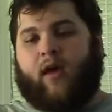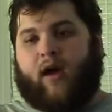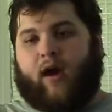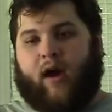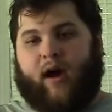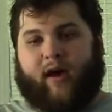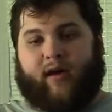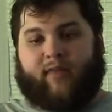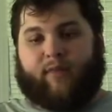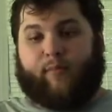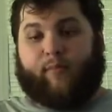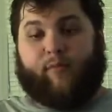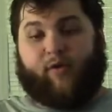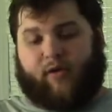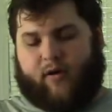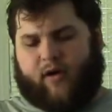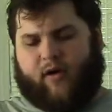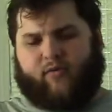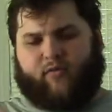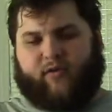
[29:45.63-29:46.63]
uh, the mo-
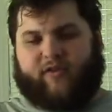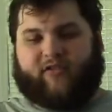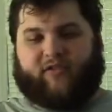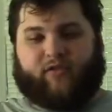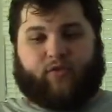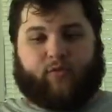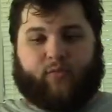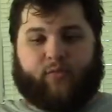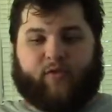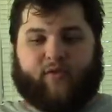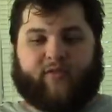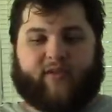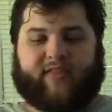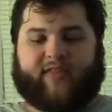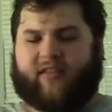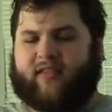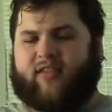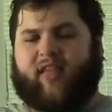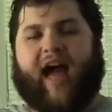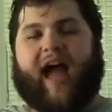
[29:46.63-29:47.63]
original movie,
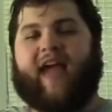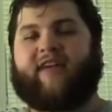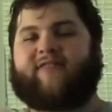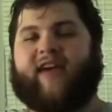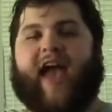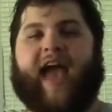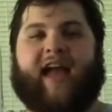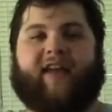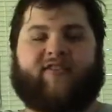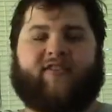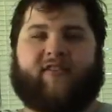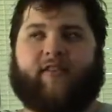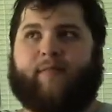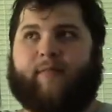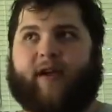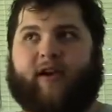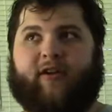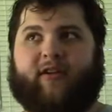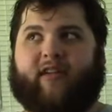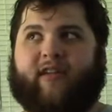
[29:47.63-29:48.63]
the live action
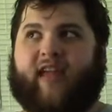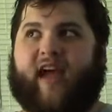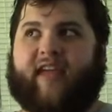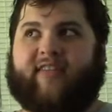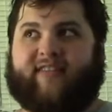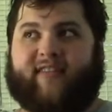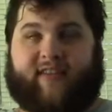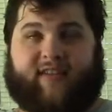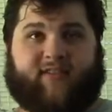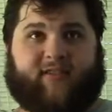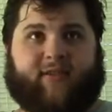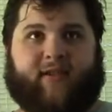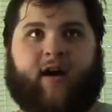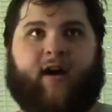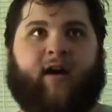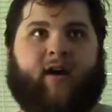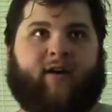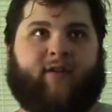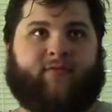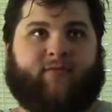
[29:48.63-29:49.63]
Americanization
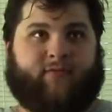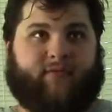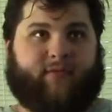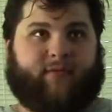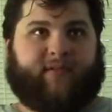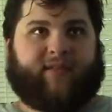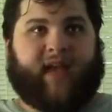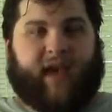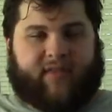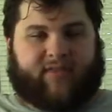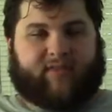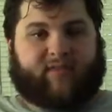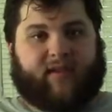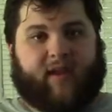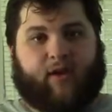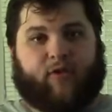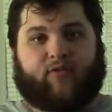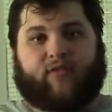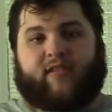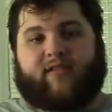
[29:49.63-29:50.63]
of Death
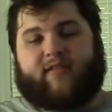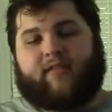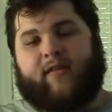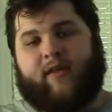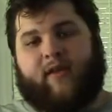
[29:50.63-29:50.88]
Note.